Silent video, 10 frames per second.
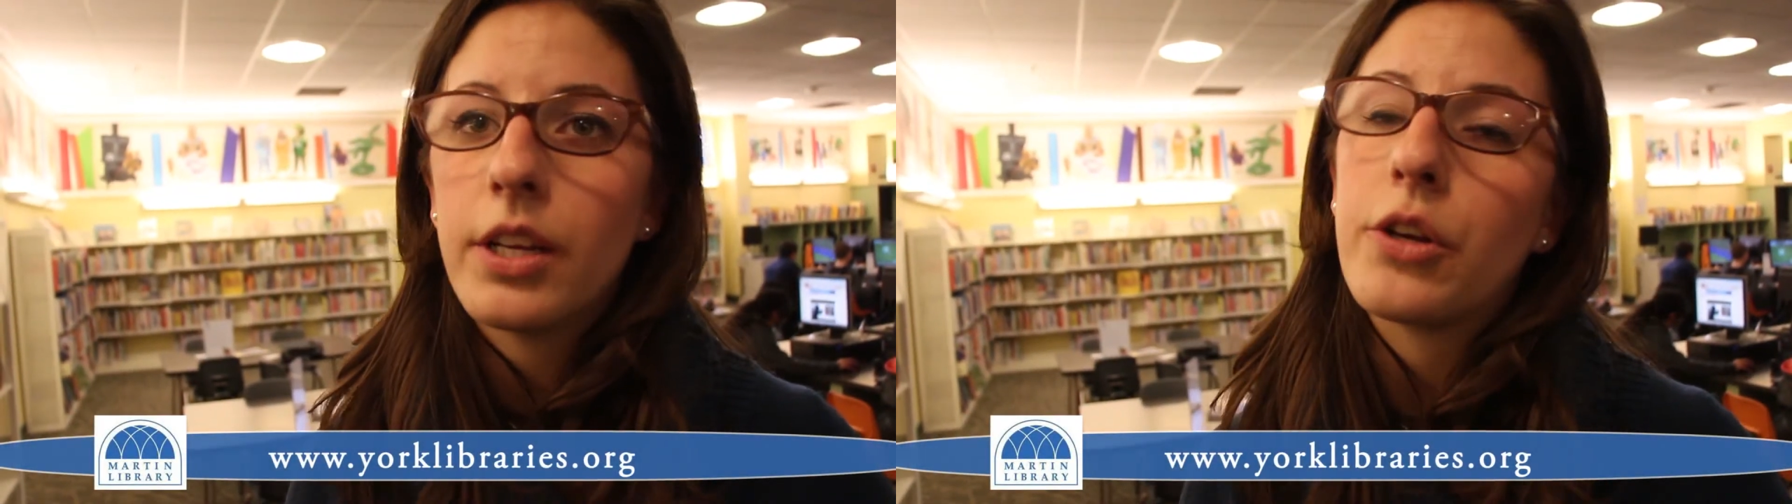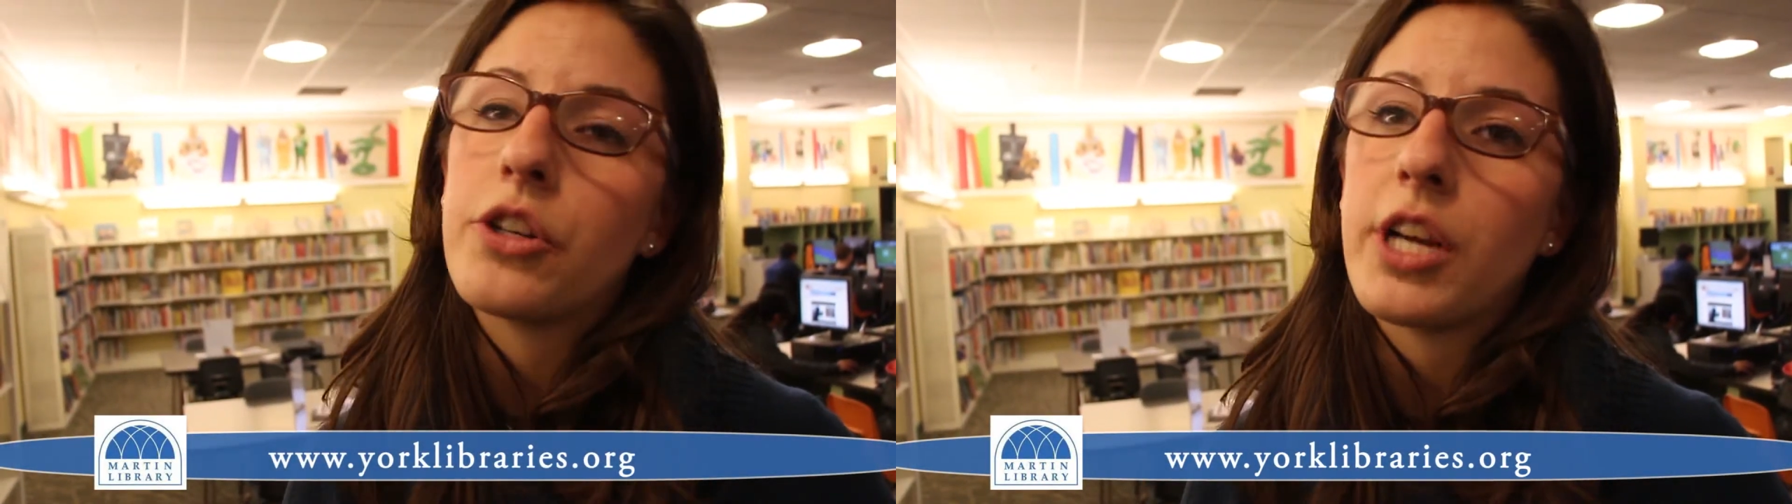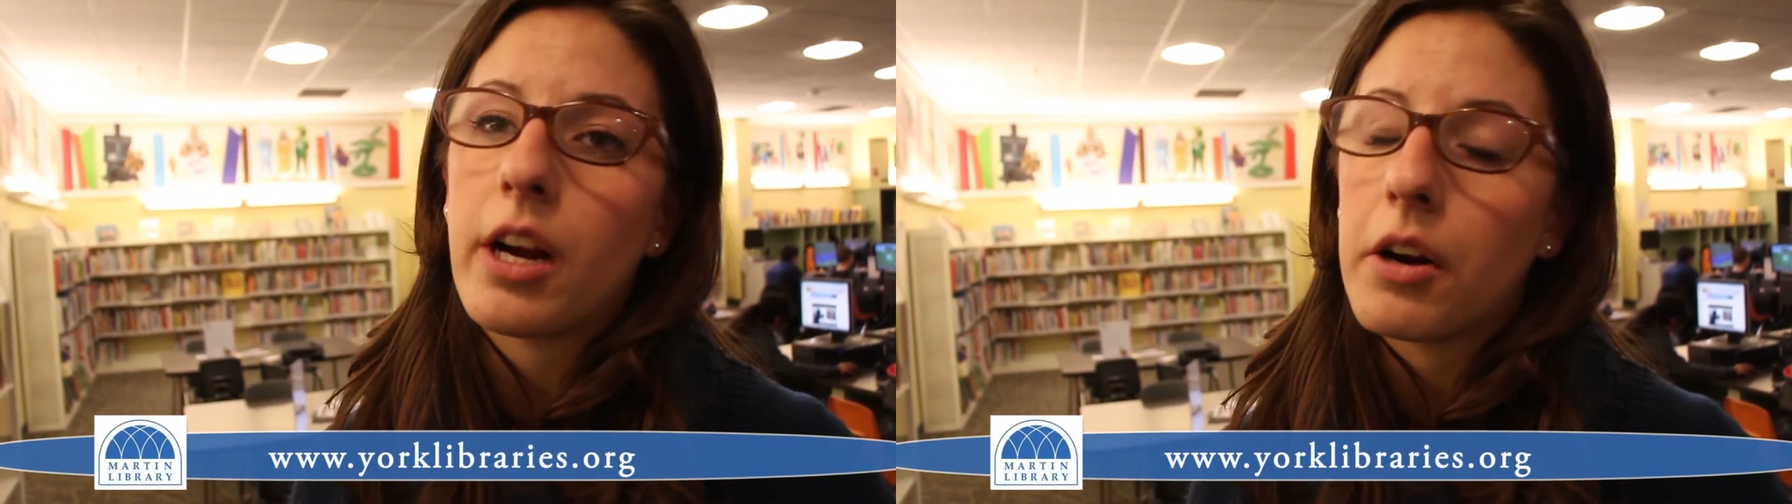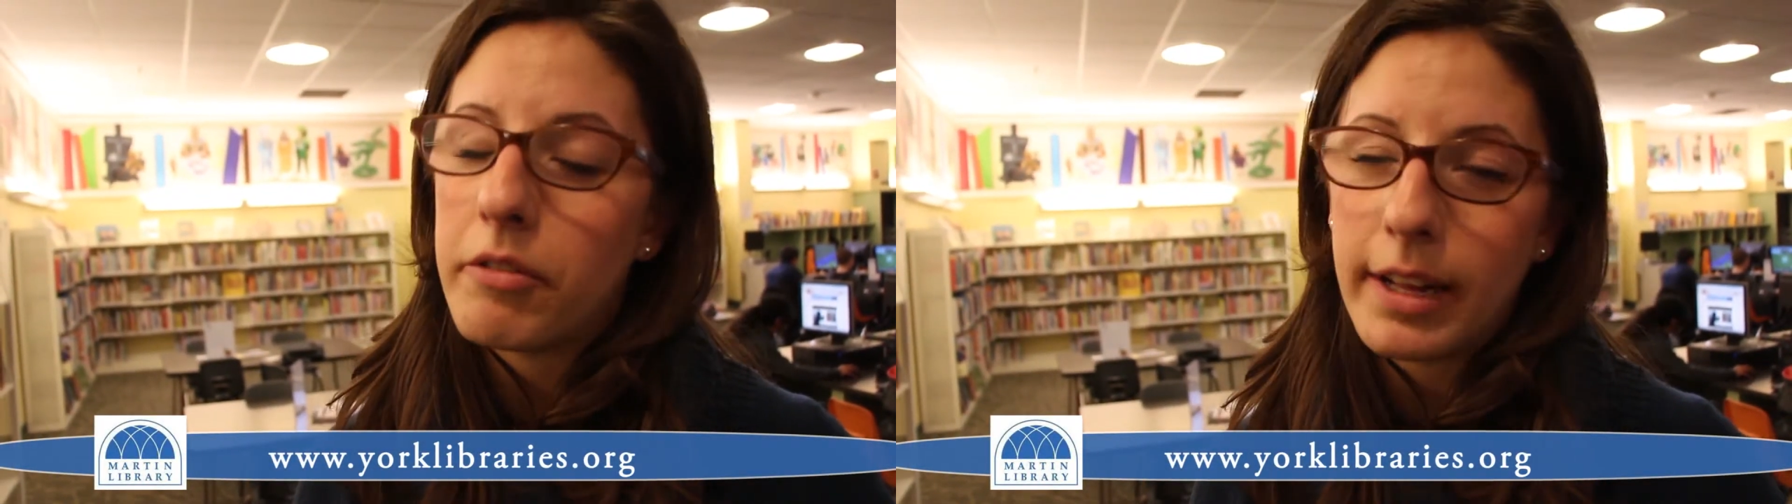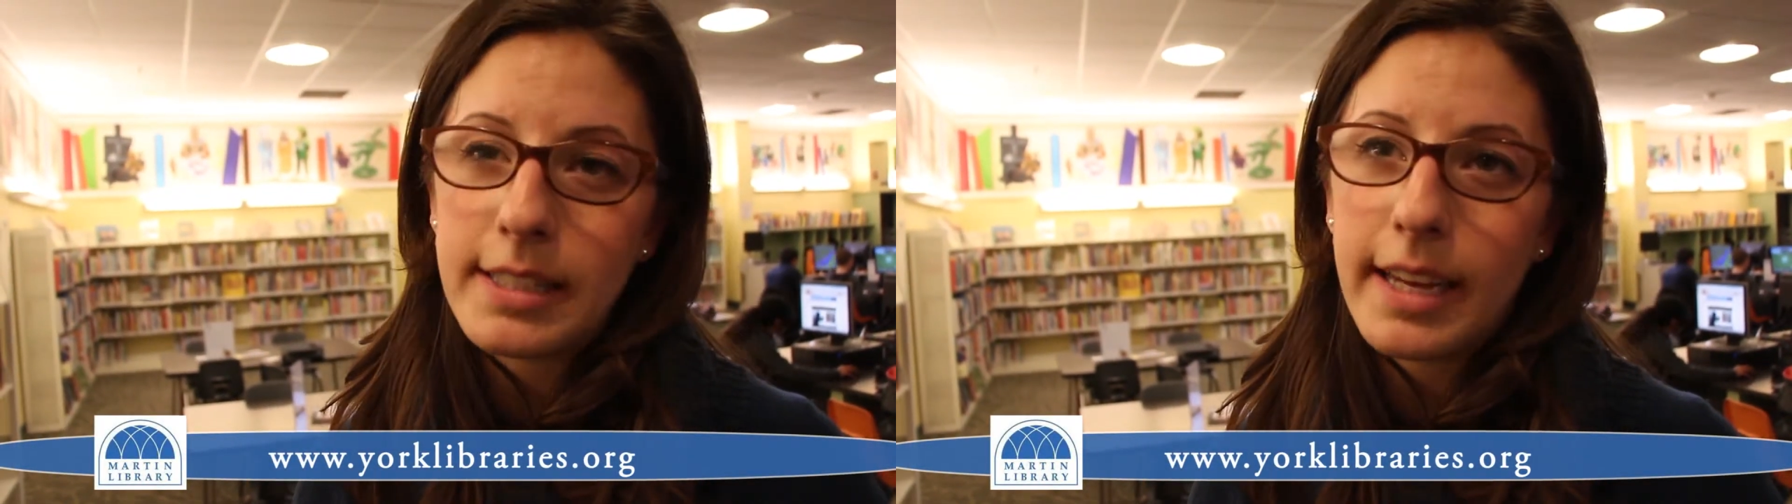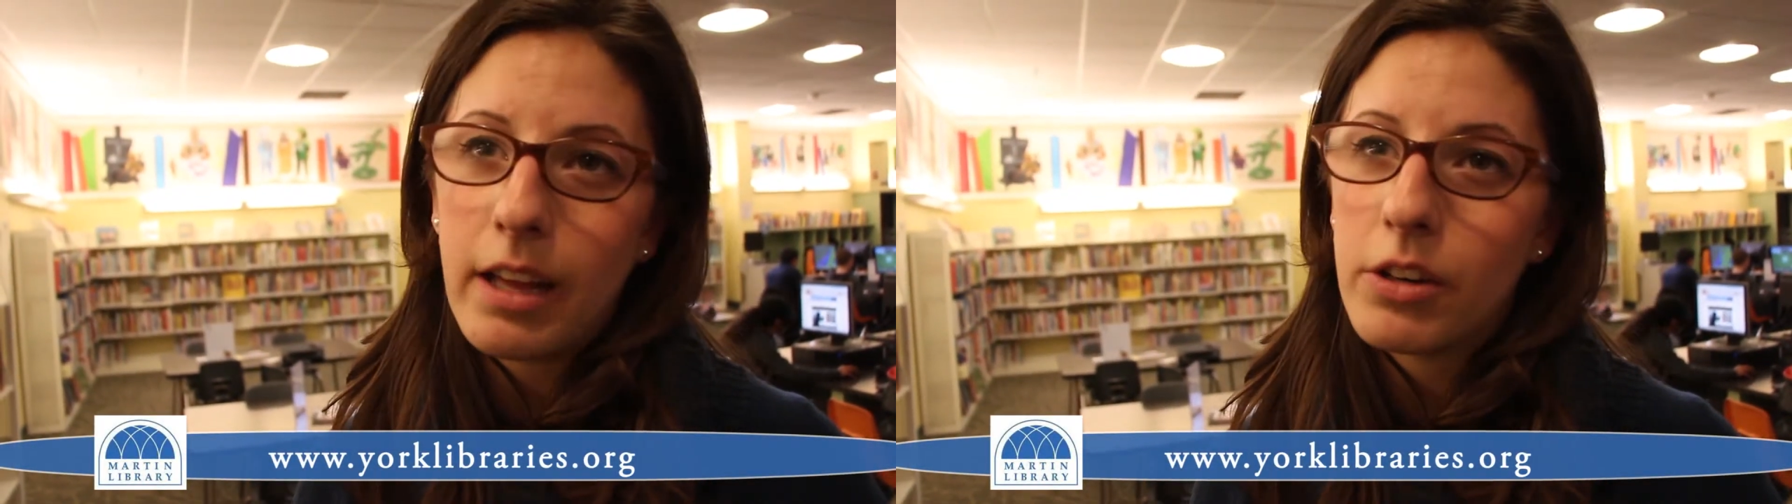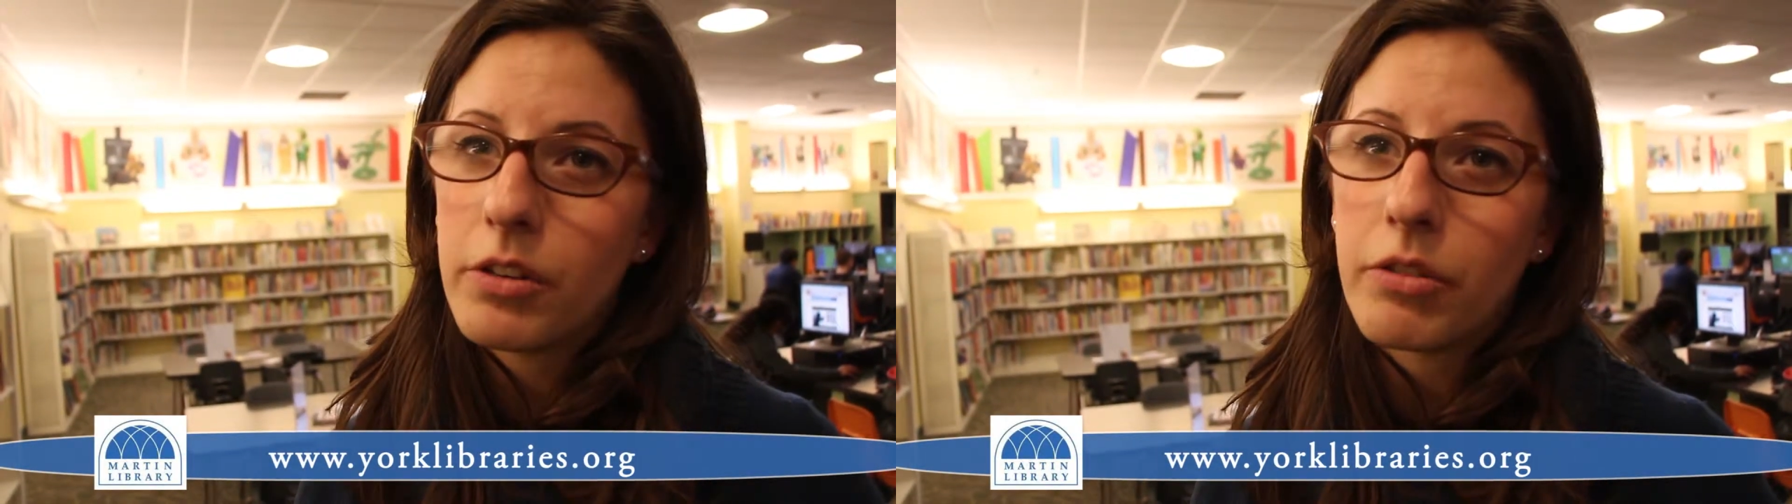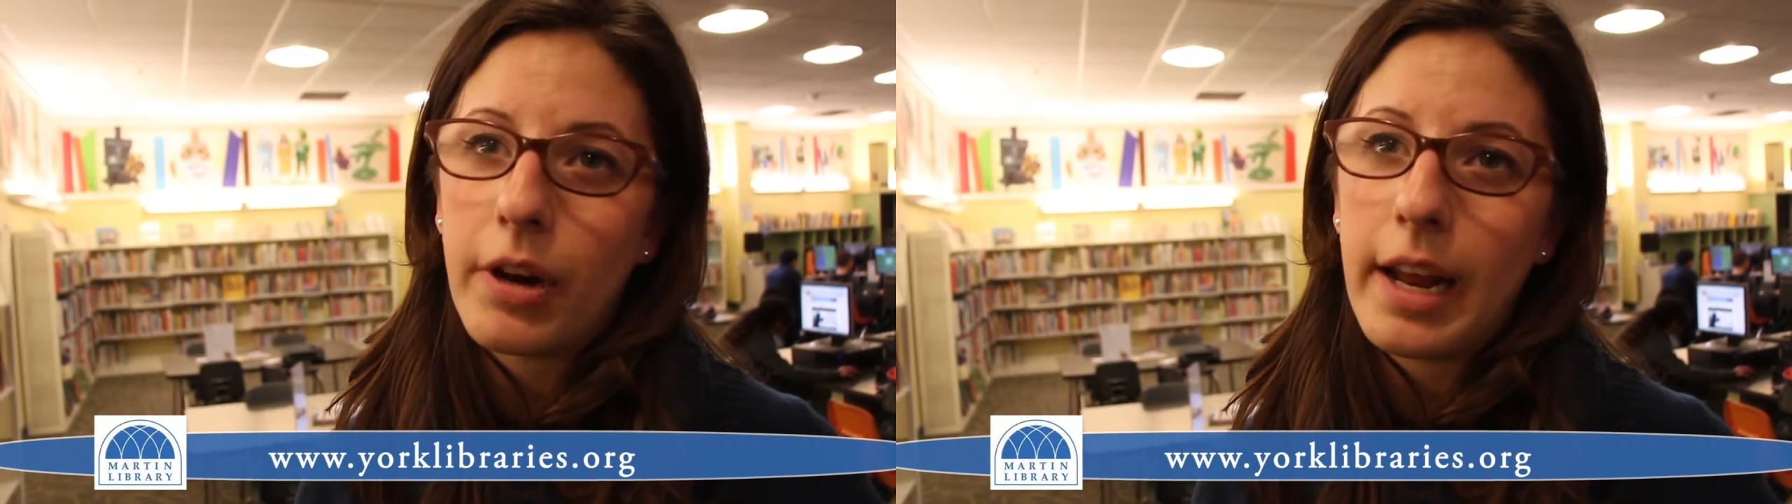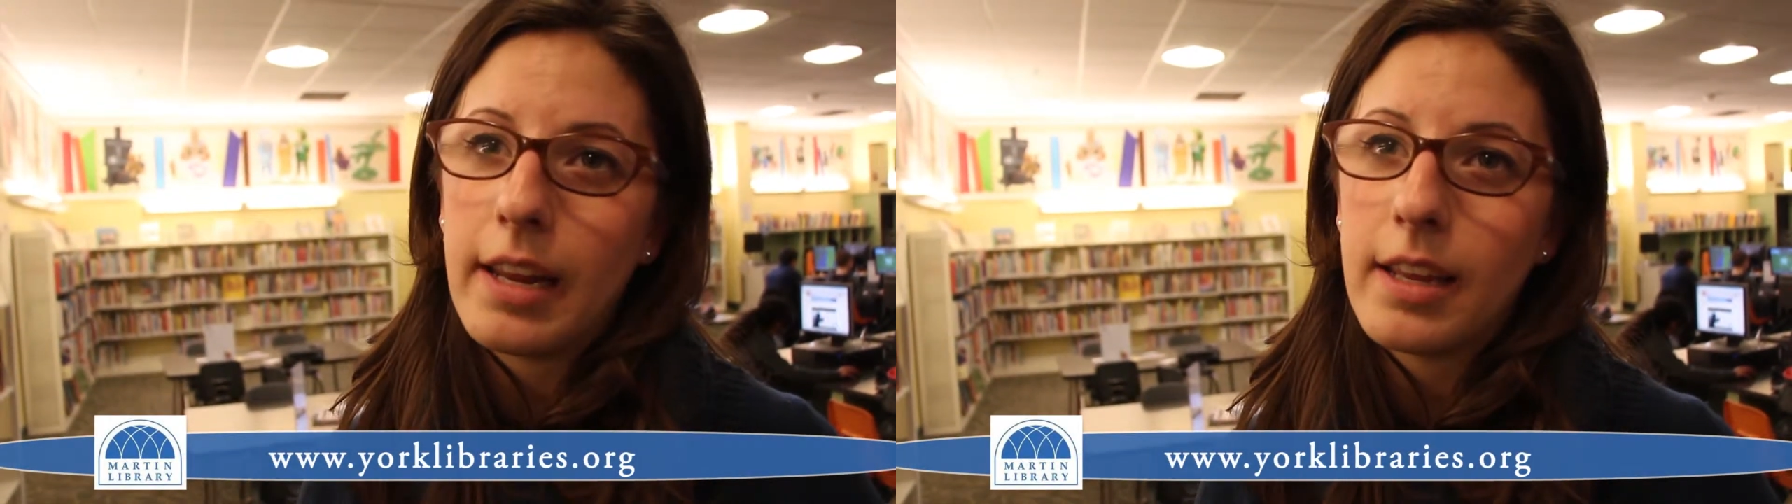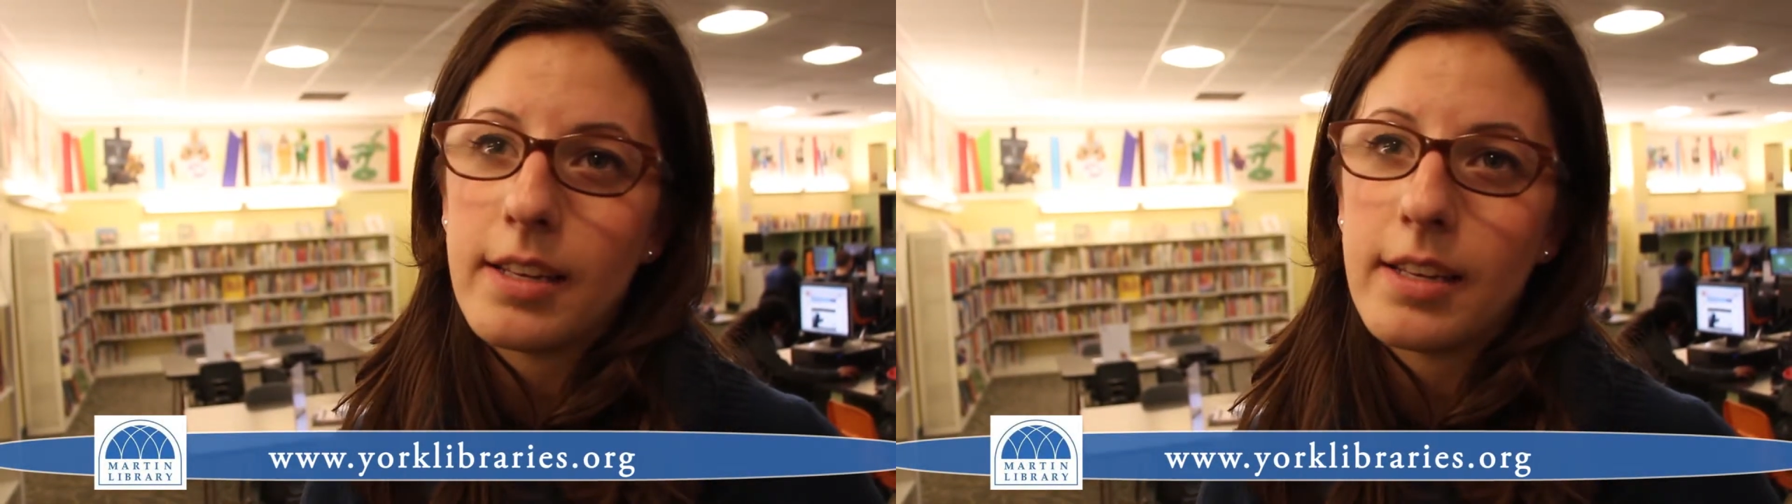you can check our events calendar for any